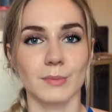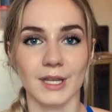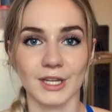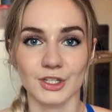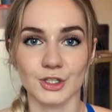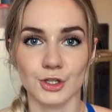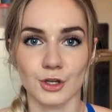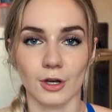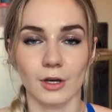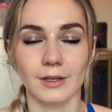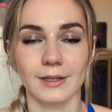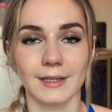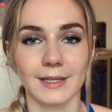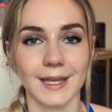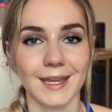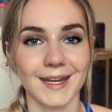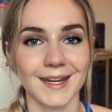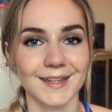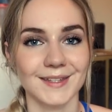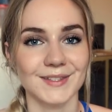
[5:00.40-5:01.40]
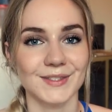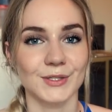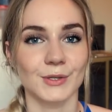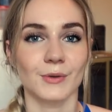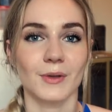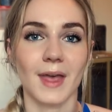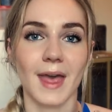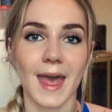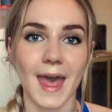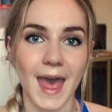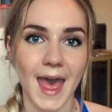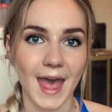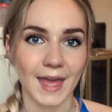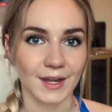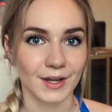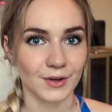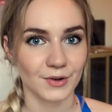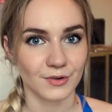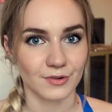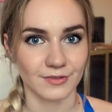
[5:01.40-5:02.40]
make sure ladies to
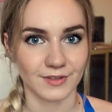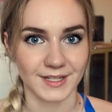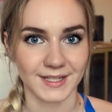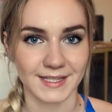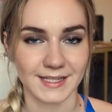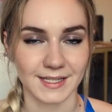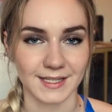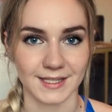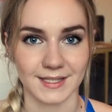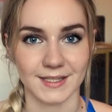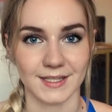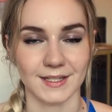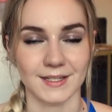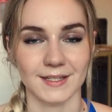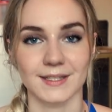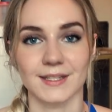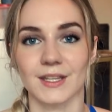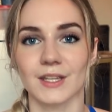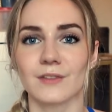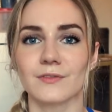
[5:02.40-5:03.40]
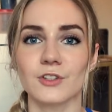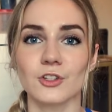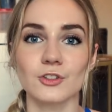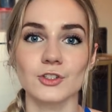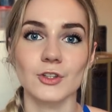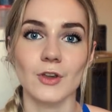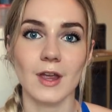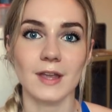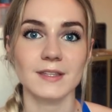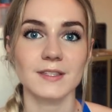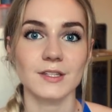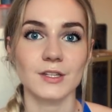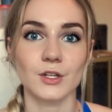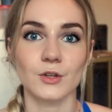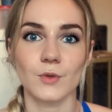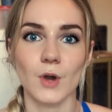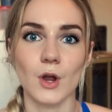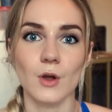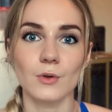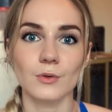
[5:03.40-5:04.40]
add resistance if you're trying to
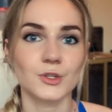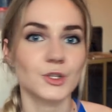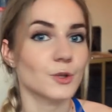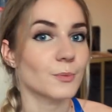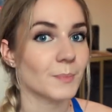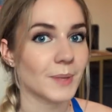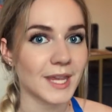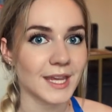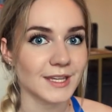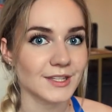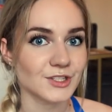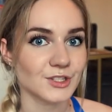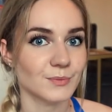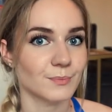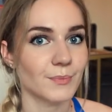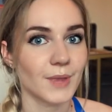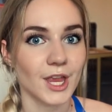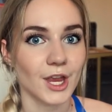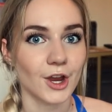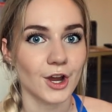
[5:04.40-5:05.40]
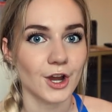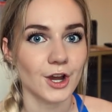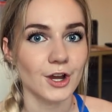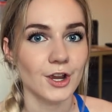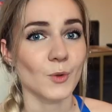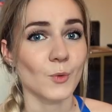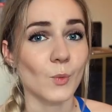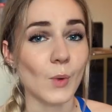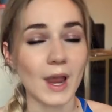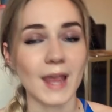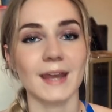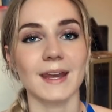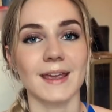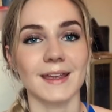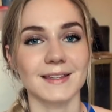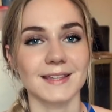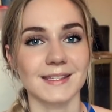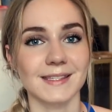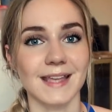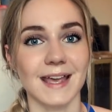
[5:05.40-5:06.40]
grow your peach bigger weight
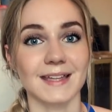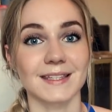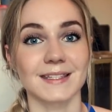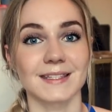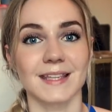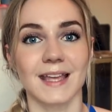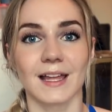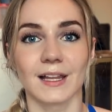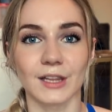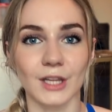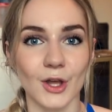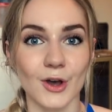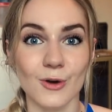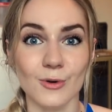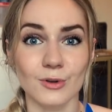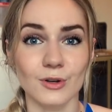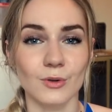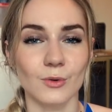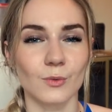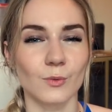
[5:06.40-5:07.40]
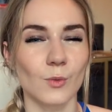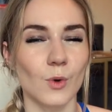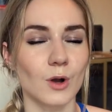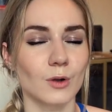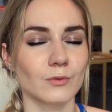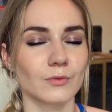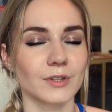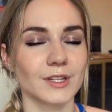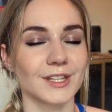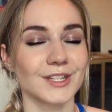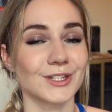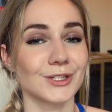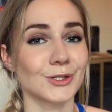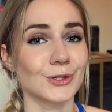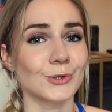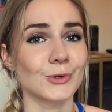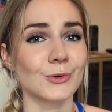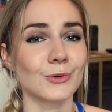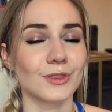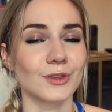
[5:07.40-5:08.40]
exercises alone won't really
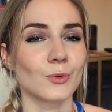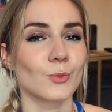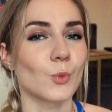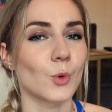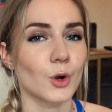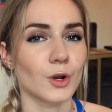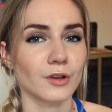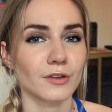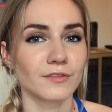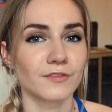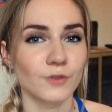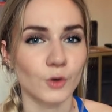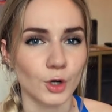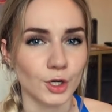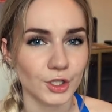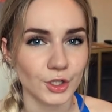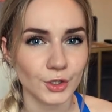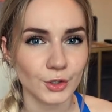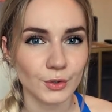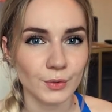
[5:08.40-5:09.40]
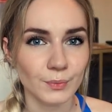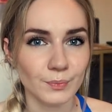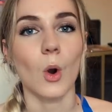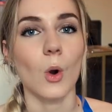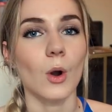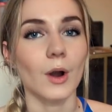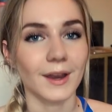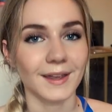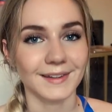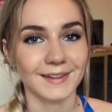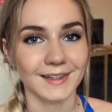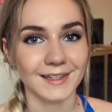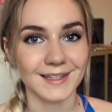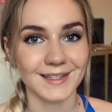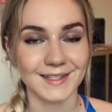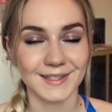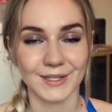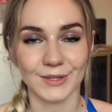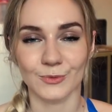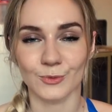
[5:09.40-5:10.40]
do the work for you or at
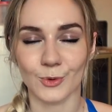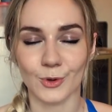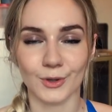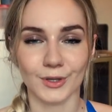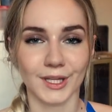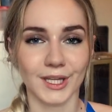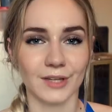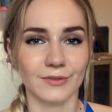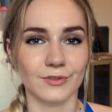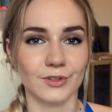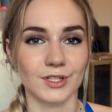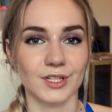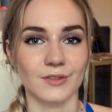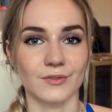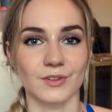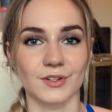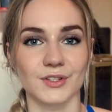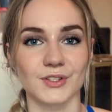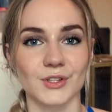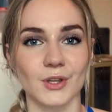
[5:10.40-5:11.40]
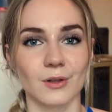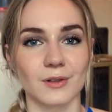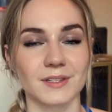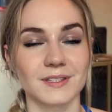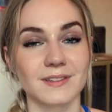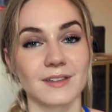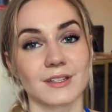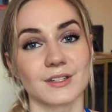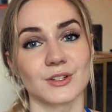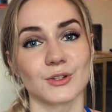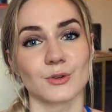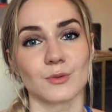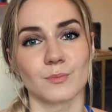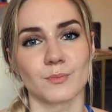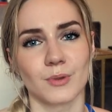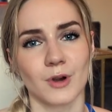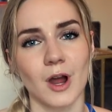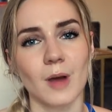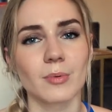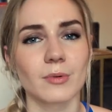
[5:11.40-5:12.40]
least it won't give you the results that you
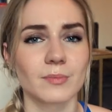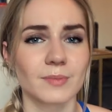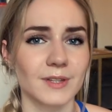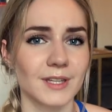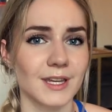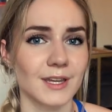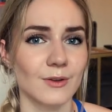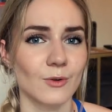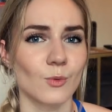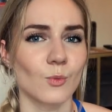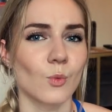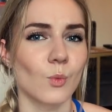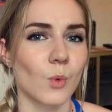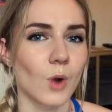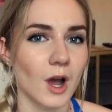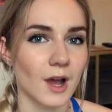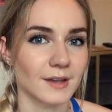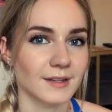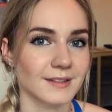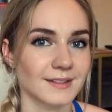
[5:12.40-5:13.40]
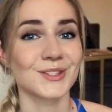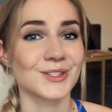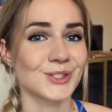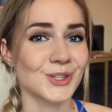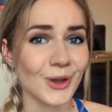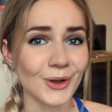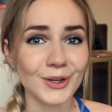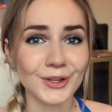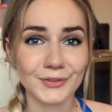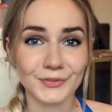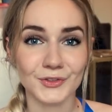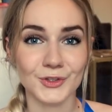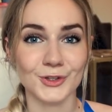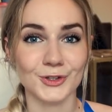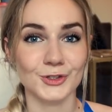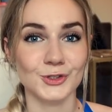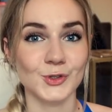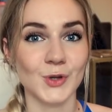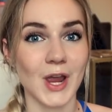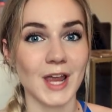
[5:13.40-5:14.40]
probably want. So if
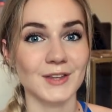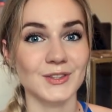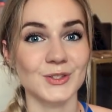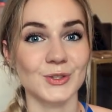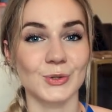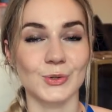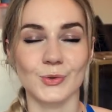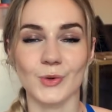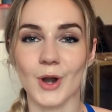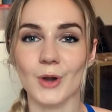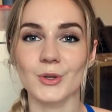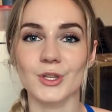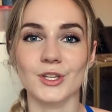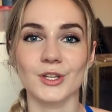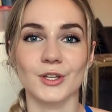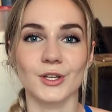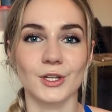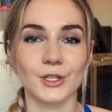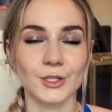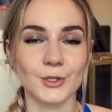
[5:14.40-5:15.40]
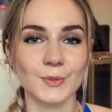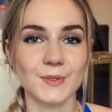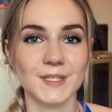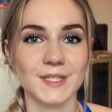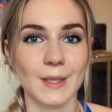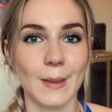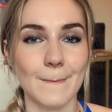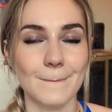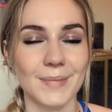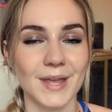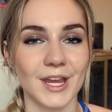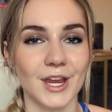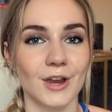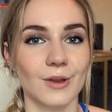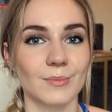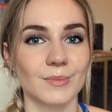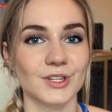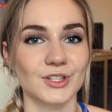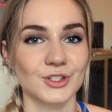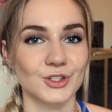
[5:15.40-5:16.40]
you're trying to grow your glutes
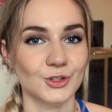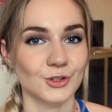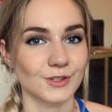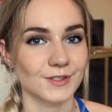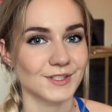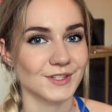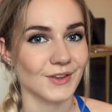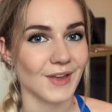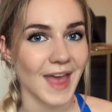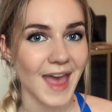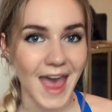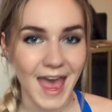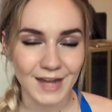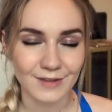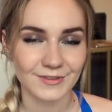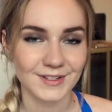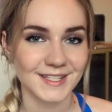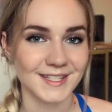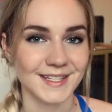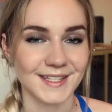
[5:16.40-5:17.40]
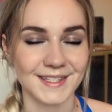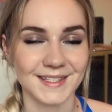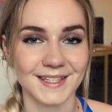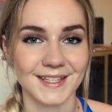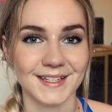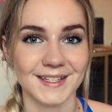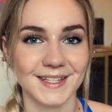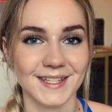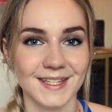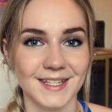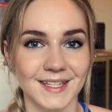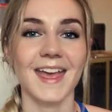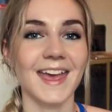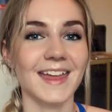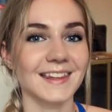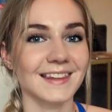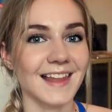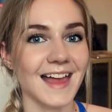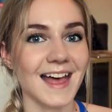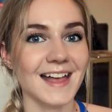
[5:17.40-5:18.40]
bigger, make sure to add resistance.
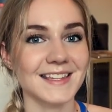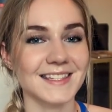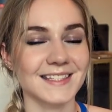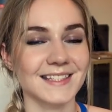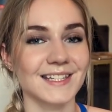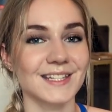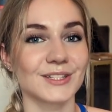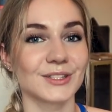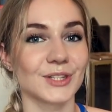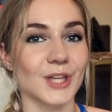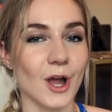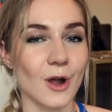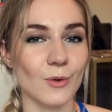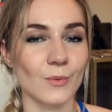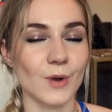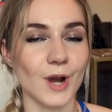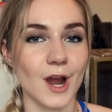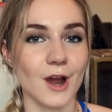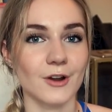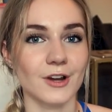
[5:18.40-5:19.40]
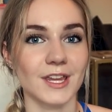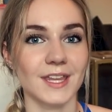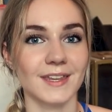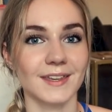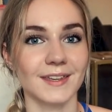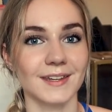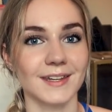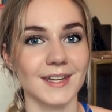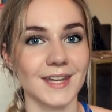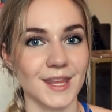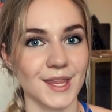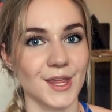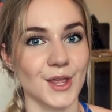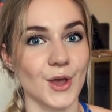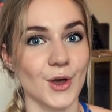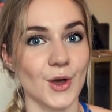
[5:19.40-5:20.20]
And lastly, don't worry, Neo.